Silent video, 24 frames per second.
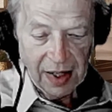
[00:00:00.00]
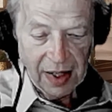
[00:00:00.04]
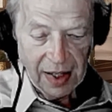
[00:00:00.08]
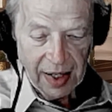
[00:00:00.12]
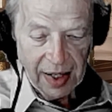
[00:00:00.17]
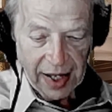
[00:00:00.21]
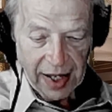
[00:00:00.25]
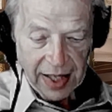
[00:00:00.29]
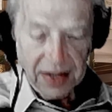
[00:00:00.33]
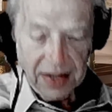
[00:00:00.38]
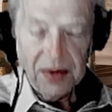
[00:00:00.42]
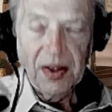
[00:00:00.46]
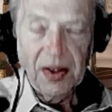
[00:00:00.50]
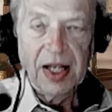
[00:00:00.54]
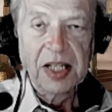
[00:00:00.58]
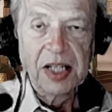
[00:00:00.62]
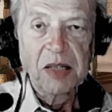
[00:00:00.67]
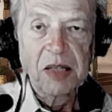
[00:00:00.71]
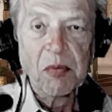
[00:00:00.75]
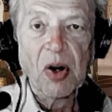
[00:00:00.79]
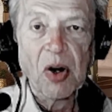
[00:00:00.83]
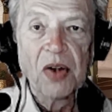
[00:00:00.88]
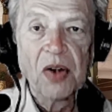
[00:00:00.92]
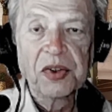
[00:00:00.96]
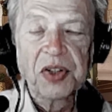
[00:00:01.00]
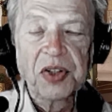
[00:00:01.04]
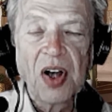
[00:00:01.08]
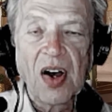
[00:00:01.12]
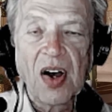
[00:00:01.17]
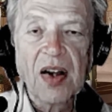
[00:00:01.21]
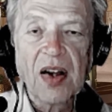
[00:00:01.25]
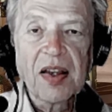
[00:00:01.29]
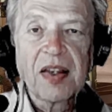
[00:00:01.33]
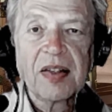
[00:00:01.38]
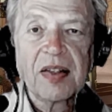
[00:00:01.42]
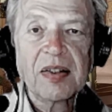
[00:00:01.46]
I don't like small
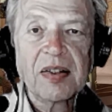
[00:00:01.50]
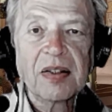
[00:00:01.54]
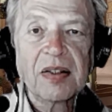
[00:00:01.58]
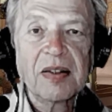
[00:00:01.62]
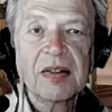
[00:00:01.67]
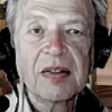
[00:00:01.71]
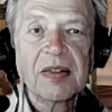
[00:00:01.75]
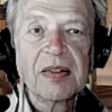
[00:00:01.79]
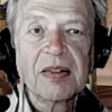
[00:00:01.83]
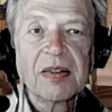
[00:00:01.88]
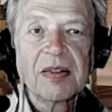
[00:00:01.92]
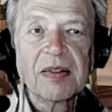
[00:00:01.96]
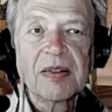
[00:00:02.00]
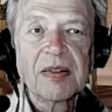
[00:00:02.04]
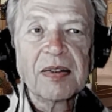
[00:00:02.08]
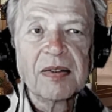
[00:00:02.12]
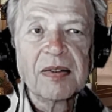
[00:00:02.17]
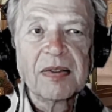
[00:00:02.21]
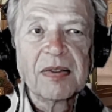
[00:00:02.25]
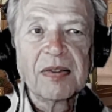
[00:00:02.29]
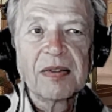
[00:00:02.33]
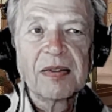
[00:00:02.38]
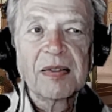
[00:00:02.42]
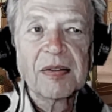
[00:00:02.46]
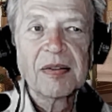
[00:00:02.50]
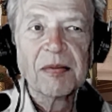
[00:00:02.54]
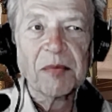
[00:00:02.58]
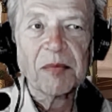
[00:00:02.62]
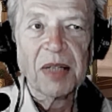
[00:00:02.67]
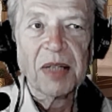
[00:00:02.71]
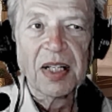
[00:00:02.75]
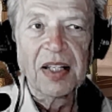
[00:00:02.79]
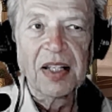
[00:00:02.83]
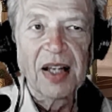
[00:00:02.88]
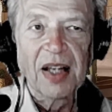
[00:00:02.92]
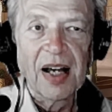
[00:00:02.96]
talk,
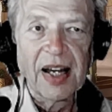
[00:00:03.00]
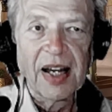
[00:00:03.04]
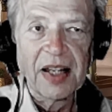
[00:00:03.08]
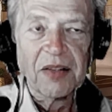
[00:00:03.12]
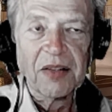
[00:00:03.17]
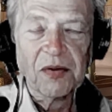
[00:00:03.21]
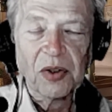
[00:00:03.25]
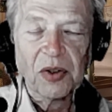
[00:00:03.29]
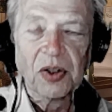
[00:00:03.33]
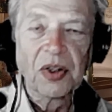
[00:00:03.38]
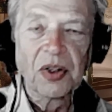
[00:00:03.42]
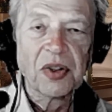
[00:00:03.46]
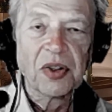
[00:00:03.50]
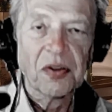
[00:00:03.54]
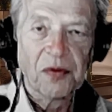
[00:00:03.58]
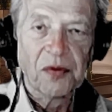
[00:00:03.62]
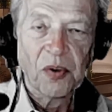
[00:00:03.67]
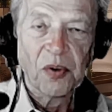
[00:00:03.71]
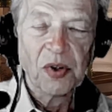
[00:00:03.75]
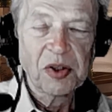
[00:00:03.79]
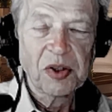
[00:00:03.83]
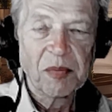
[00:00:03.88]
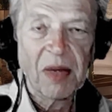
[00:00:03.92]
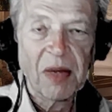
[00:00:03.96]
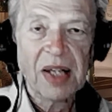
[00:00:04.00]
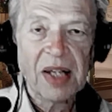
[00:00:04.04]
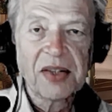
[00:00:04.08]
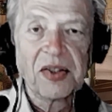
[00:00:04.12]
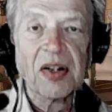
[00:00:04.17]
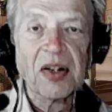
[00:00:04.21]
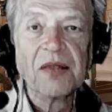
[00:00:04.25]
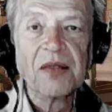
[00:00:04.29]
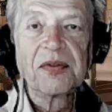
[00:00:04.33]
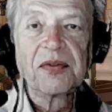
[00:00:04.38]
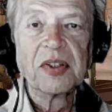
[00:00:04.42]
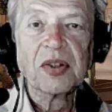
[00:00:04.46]
but I have learned to force
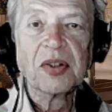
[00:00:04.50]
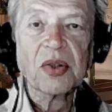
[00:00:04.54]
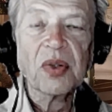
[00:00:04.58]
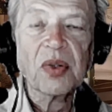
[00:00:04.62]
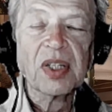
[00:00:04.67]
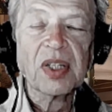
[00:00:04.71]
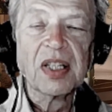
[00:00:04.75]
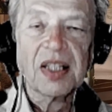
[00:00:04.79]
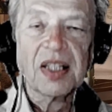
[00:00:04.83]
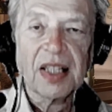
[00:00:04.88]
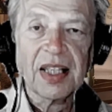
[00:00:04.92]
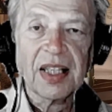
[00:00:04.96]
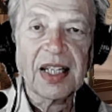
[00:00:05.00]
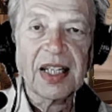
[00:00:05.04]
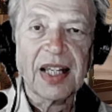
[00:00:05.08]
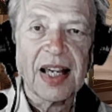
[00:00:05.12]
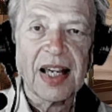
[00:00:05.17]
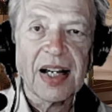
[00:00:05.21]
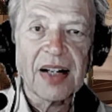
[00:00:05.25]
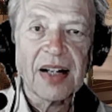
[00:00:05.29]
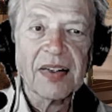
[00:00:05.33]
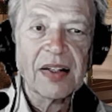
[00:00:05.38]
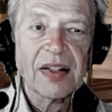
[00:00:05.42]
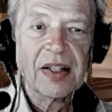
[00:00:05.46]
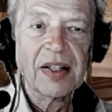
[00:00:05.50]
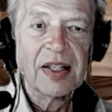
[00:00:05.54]
myself to do it anyhow.